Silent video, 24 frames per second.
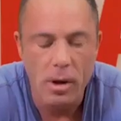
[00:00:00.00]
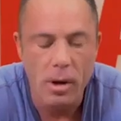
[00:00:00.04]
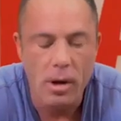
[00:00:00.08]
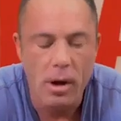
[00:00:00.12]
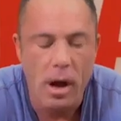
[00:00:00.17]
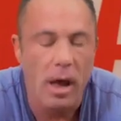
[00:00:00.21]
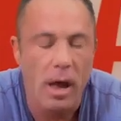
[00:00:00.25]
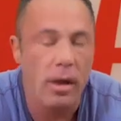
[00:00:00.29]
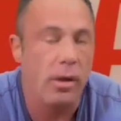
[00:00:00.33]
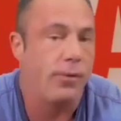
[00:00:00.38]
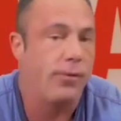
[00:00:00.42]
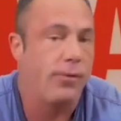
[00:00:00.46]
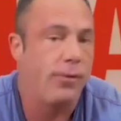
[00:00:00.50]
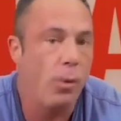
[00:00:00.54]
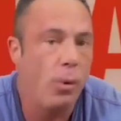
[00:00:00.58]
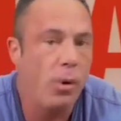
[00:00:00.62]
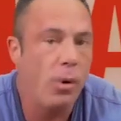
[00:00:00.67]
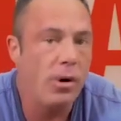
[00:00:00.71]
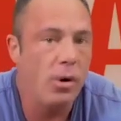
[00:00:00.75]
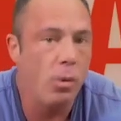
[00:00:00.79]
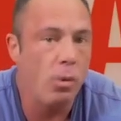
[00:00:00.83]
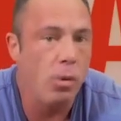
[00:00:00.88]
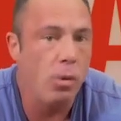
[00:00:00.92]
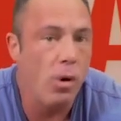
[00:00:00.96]
I look
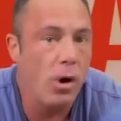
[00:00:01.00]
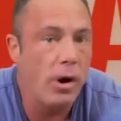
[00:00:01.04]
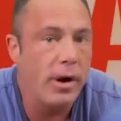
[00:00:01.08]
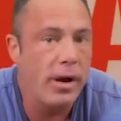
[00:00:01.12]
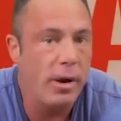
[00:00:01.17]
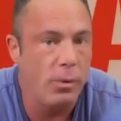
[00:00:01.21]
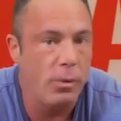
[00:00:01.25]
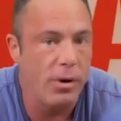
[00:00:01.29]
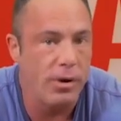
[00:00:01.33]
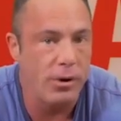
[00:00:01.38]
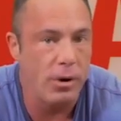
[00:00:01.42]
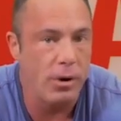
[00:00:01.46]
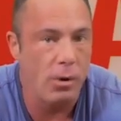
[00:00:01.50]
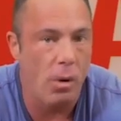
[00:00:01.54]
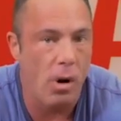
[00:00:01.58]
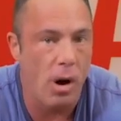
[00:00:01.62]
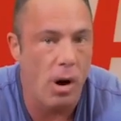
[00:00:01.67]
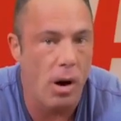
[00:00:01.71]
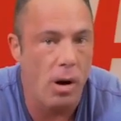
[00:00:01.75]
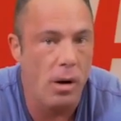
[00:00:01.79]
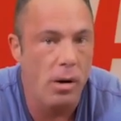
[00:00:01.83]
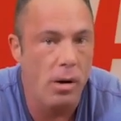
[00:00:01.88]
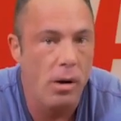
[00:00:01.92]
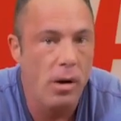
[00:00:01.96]
forward to working with you
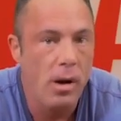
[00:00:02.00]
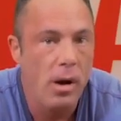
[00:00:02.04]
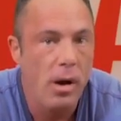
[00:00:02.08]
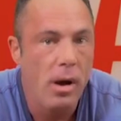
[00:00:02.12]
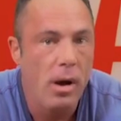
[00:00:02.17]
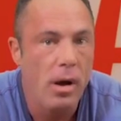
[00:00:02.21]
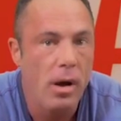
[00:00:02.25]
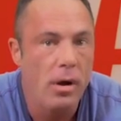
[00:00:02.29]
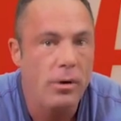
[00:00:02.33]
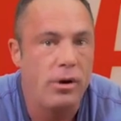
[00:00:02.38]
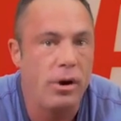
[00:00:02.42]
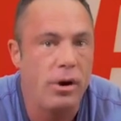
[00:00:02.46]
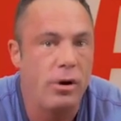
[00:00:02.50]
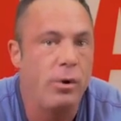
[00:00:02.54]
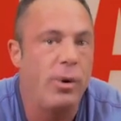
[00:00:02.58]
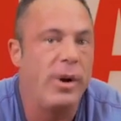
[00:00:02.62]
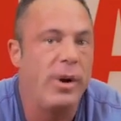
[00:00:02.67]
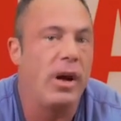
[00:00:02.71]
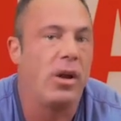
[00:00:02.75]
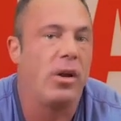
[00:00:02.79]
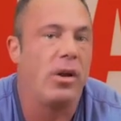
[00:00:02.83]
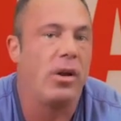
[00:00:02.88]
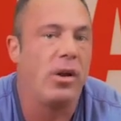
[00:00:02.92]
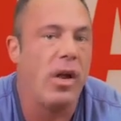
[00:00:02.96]
all to
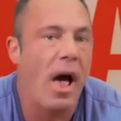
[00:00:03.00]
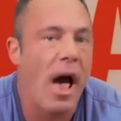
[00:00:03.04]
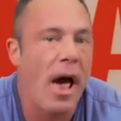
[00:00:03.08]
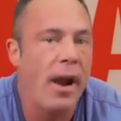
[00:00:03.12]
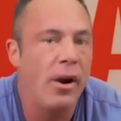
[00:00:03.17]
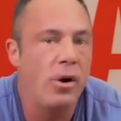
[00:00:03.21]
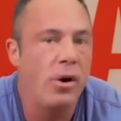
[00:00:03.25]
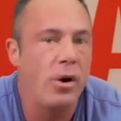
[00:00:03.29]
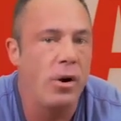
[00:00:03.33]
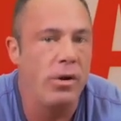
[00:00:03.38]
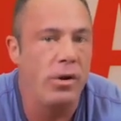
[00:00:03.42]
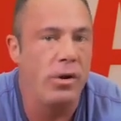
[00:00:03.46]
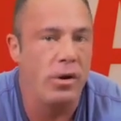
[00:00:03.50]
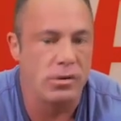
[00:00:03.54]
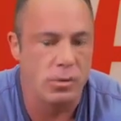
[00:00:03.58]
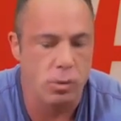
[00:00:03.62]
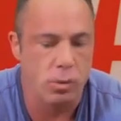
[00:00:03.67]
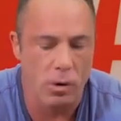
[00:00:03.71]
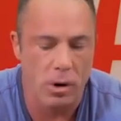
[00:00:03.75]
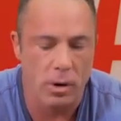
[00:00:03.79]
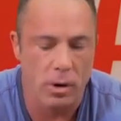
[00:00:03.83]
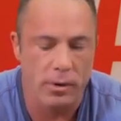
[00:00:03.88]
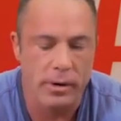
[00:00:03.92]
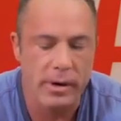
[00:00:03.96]
doing a lot of good in this
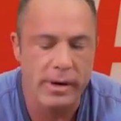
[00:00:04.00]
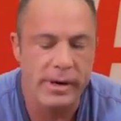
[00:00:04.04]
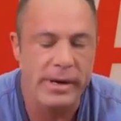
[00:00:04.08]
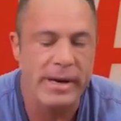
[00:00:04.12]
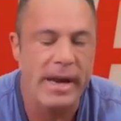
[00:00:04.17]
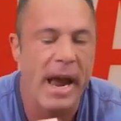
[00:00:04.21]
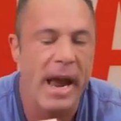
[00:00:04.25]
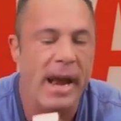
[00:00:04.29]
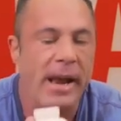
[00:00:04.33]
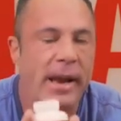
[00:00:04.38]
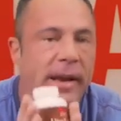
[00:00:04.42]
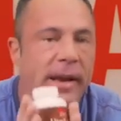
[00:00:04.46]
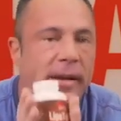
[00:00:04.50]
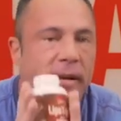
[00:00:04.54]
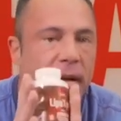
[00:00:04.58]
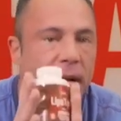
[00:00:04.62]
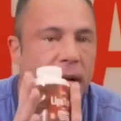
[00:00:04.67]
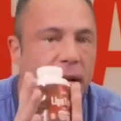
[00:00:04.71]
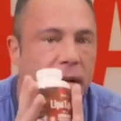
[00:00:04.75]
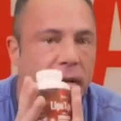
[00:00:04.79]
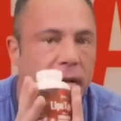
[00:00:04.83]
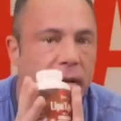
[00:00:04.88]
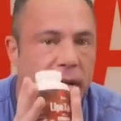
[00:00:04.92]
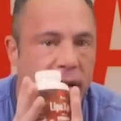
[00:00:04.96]
world, getting
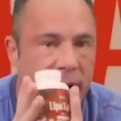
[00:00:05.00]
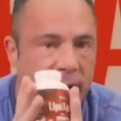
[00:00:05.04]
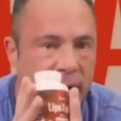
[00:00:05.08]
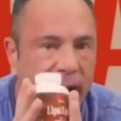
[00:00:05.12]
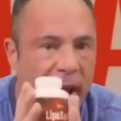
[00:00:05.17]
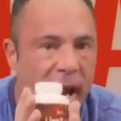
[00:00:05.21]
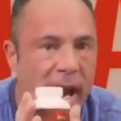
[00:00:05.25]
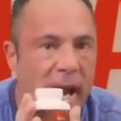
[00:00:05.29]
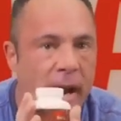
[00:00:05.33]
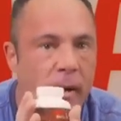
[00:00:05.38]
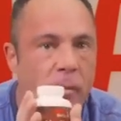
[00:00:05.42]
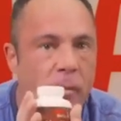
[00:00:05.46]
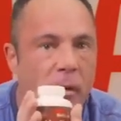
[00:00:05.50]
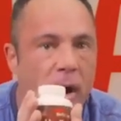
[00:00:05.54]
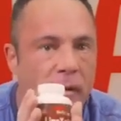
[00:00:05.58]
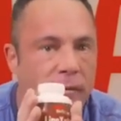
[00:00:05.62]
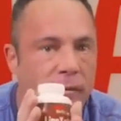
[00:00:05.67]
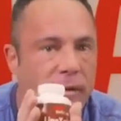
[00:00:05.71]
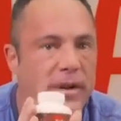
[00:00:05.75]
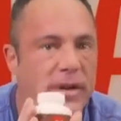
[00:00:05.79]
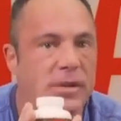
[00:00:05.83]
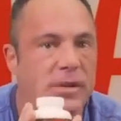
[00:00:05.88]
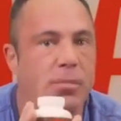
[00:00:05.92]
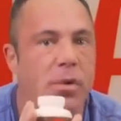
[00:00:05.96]
the name of
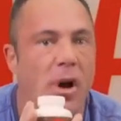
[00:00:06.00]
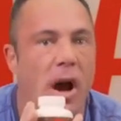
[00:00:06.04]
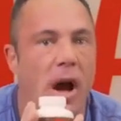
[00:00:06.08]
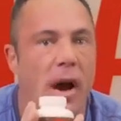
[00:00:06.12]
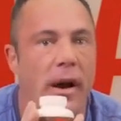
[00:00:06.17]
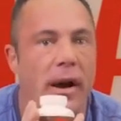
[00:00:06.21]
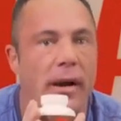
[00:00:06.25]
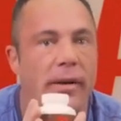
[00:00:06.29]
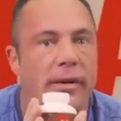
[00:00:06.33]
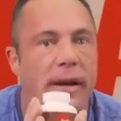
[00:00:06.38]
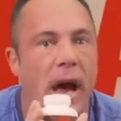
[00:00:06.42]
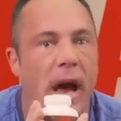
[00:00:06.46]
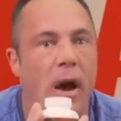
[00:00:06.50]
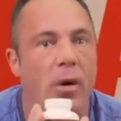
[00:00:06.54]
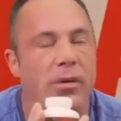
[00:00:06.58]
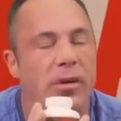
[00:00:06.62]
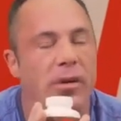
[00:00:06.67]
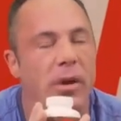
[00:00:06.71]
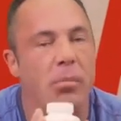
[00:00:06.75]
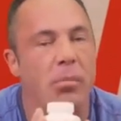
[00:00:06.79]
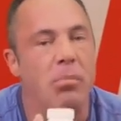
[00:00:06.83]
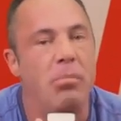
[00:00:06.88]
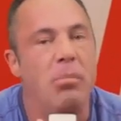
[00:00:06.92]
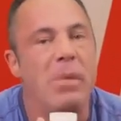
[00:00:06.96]
this product out
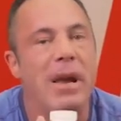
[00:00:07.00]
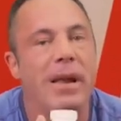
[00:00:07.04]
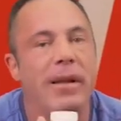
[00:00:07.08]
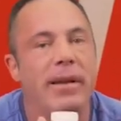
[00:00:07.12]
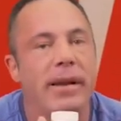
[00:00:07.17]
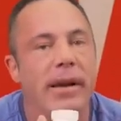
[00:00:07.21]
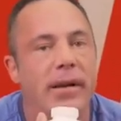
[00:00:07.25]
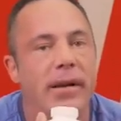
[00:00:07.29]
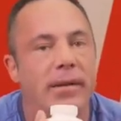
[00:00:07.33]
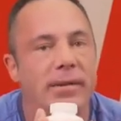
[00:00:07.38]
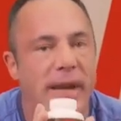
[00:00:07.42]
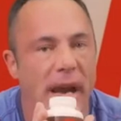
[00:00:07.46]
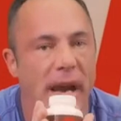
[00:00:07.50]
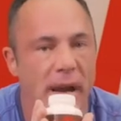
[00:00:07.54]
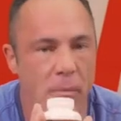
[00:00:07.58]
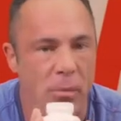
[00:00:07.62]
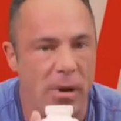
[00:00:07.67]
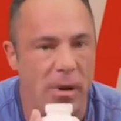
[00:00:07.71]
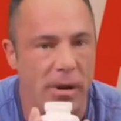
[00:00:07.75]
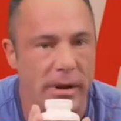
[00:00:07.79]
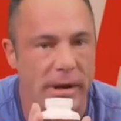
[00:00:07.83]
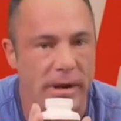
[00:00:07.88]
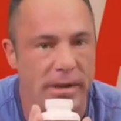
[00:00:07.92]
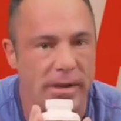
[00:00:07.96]
to millions and
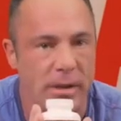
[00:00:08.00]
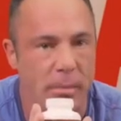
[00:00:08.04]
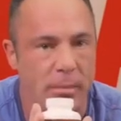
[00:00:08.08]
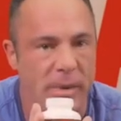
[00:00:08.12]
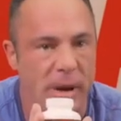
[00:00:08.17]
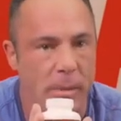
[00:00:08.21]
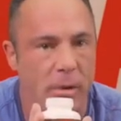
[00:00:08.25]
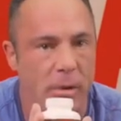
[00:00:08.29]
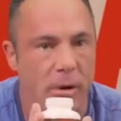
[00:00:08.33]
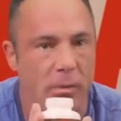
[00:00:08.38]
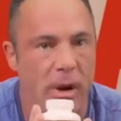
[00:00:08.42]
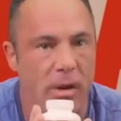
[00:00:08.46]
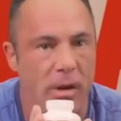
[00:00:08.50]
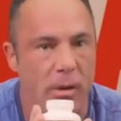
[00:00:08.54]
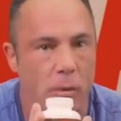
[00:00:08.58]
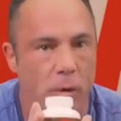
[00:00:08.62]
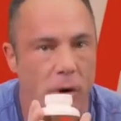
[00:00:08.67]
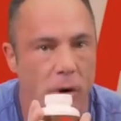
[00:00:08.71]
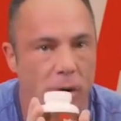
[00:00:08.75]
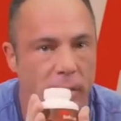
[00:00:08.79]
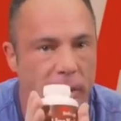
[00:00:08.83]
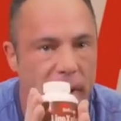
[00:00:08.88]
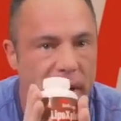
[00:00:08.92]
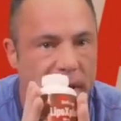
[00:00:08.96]
millions of people around the
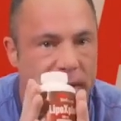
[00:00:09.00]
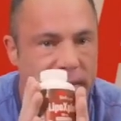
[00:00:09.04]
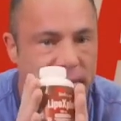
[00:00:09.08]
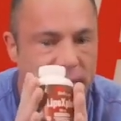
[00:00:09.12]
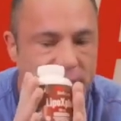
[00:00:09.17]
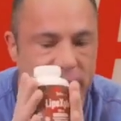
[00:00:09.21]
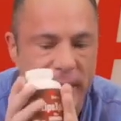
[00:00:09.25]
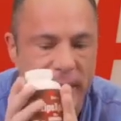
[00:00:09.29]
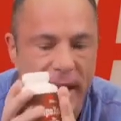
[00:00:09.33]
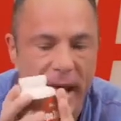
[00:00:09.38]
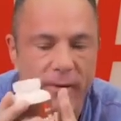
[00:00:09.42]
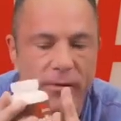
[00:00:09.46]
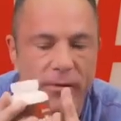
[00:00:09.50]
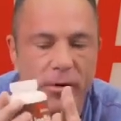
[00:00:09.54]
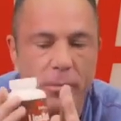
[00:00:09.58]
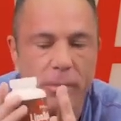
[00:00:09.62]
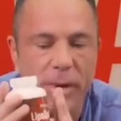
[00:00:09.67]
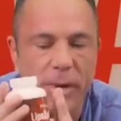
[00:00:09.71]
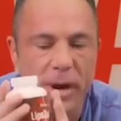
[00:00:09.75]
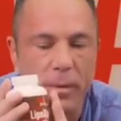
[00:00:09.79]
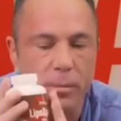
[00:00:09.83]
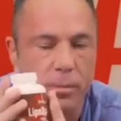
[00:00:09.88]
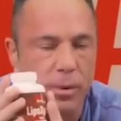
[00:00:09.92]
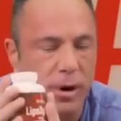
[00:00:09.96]
world. It's never
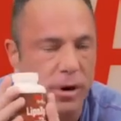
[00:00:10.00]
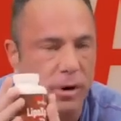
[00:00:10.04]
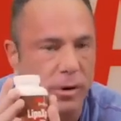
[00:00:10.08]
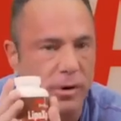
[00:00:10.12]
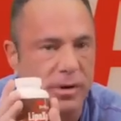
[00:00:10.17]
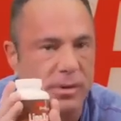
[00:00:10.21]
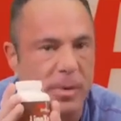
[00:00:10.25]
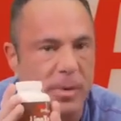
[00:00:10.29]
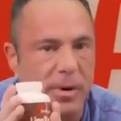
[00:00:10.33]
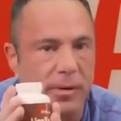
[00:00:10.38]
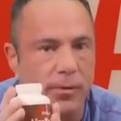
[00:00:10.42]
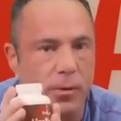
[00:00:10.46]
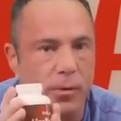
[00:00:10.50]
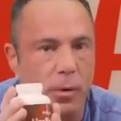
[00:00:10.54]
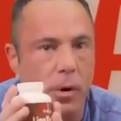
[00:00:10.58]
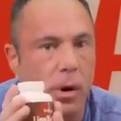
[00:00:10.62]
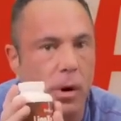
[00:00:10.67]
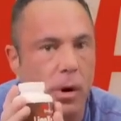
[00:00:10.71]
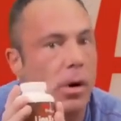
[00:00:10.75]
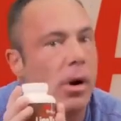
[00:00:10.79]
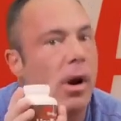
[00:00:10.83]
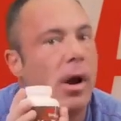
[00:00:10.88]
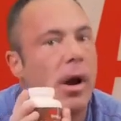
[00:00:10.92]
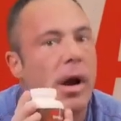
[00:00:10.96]
been produced
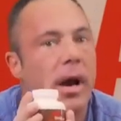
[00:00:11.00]
before.